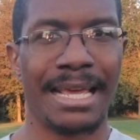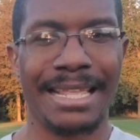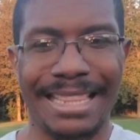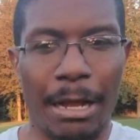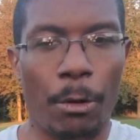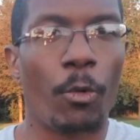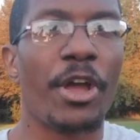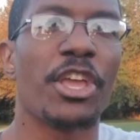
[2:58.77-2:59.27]

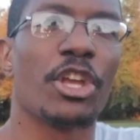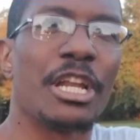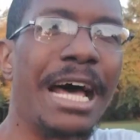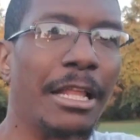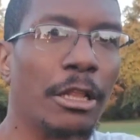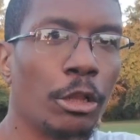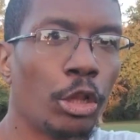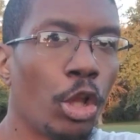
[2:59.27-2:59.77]
That way you're
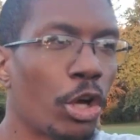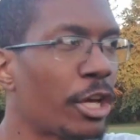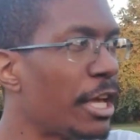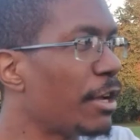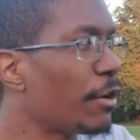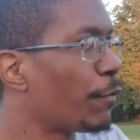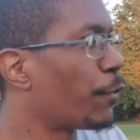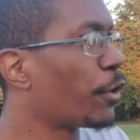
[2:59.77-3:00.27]
not
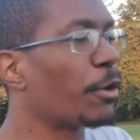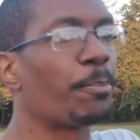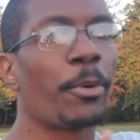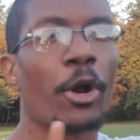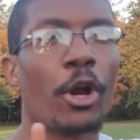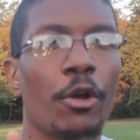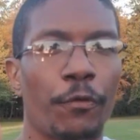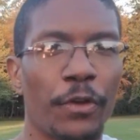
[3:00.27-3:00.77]
looking for the
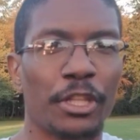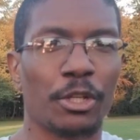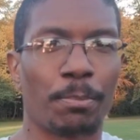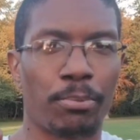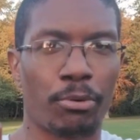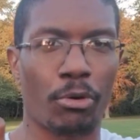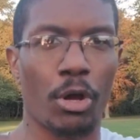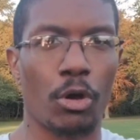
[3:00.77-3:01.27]
perfect
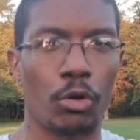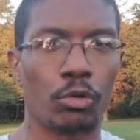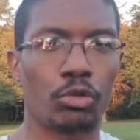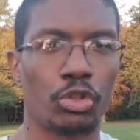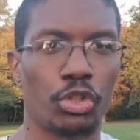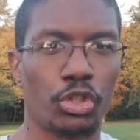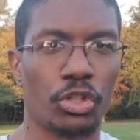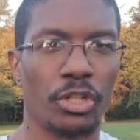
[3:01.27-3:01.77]
approach,